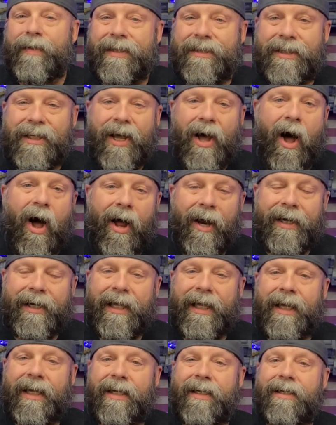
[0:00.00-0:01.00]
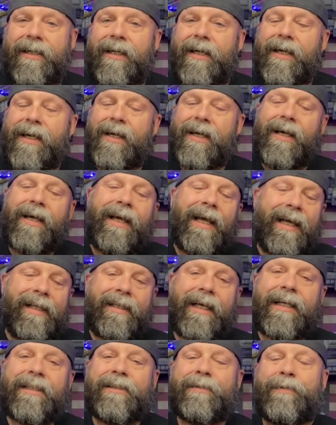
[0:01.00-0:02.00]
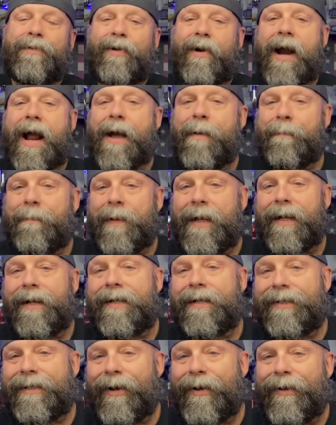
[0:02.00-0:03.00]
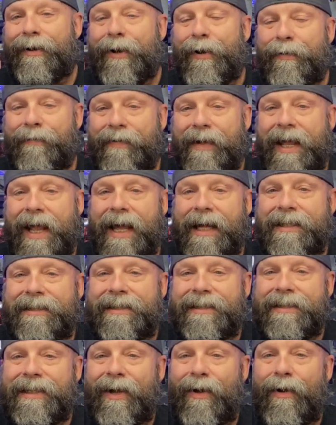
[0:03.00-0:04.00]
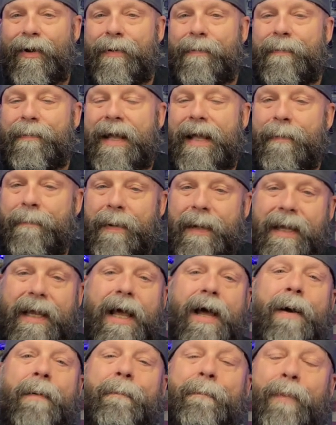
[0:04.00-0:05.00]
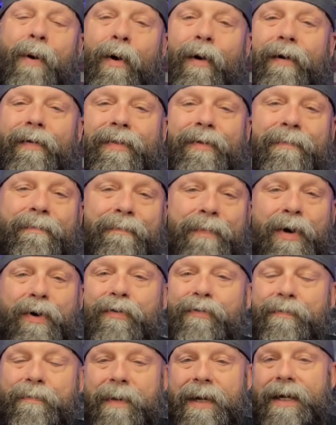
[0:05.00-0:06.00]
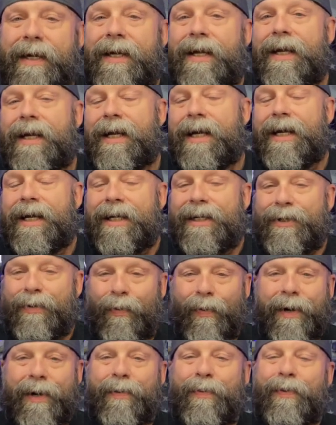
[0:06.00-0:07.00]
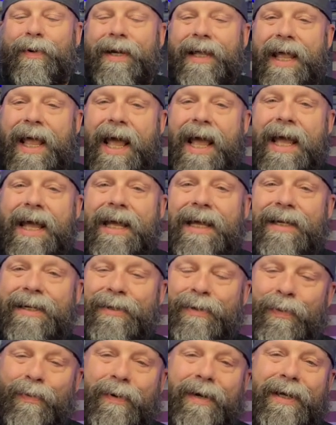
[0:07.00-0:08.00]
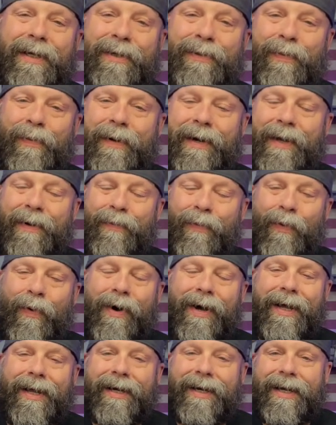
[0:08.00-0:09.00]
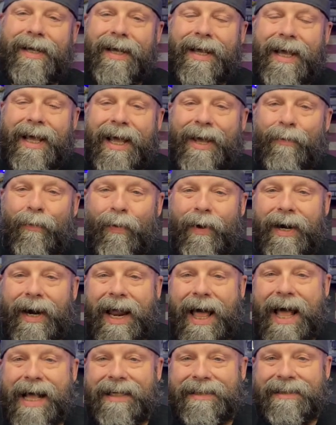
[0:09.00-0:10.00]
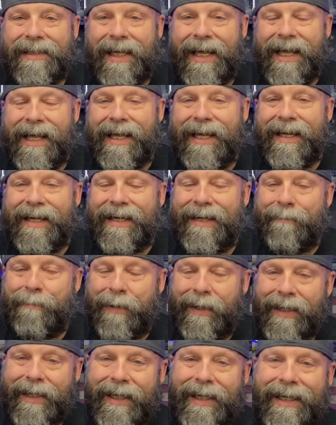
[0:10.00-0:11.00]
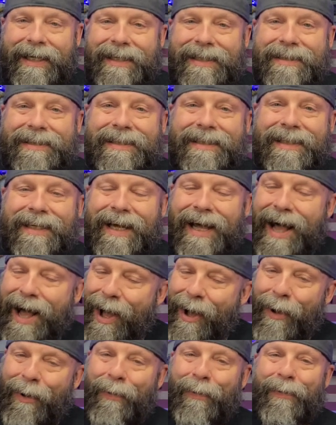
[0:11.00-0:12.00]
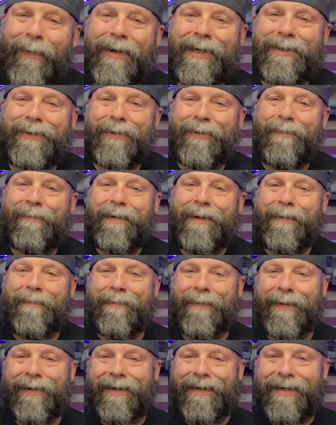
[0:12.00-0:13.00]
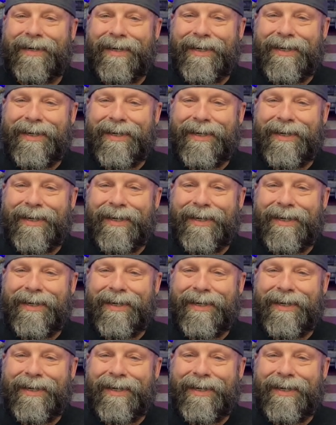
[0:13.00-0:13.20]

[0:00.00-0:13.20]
this content, hit that subscribe button and turn notifications on and, and become part of the movement 21K in 2021. And one last thing, please always remember